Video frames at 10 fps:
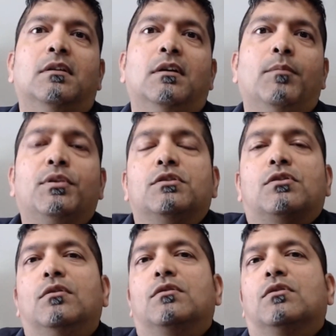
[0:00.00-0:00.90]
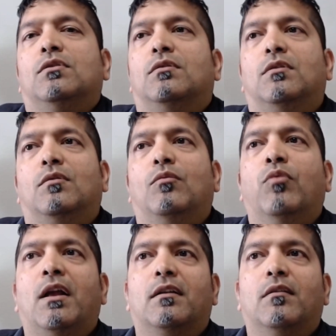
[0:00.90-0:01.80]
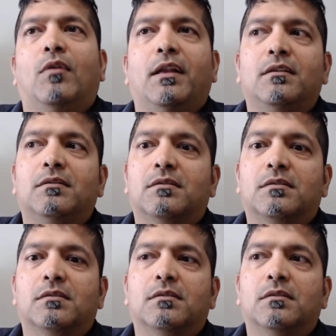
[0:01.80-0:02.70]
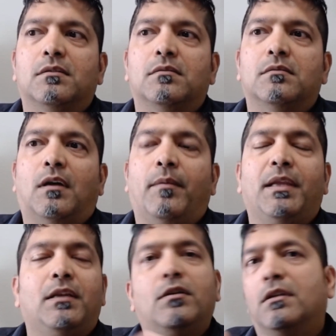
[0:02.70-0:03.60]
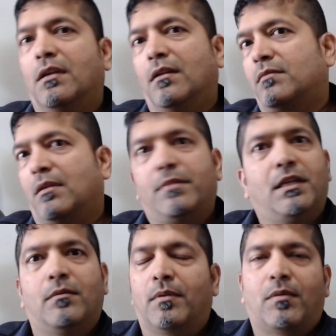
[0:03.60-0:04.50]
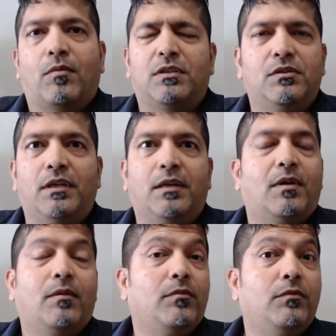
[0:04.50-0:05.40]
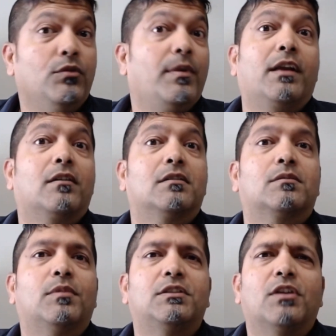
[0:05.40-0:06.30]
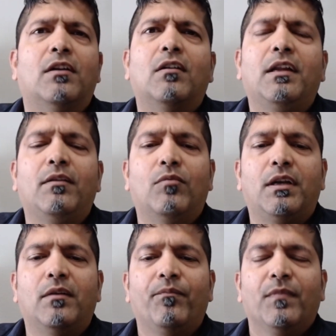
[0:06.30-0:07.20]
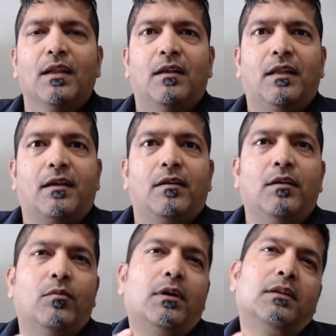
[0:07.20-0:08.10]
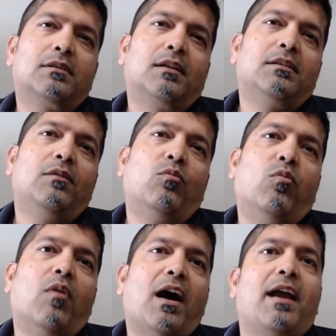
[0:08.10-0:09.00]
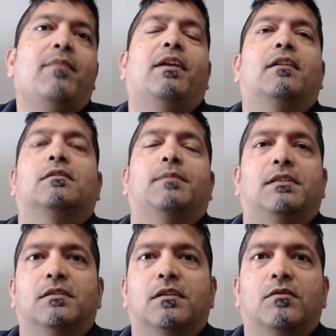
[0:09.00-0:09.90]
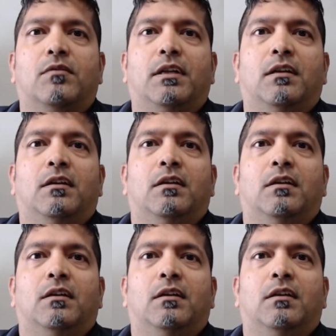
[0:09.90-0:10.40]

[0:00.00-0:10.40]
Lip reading: But so what is? I mean, you can tell me a little bit about what's unique about Umakers, but generally, we're discussing why makerspaces are growing.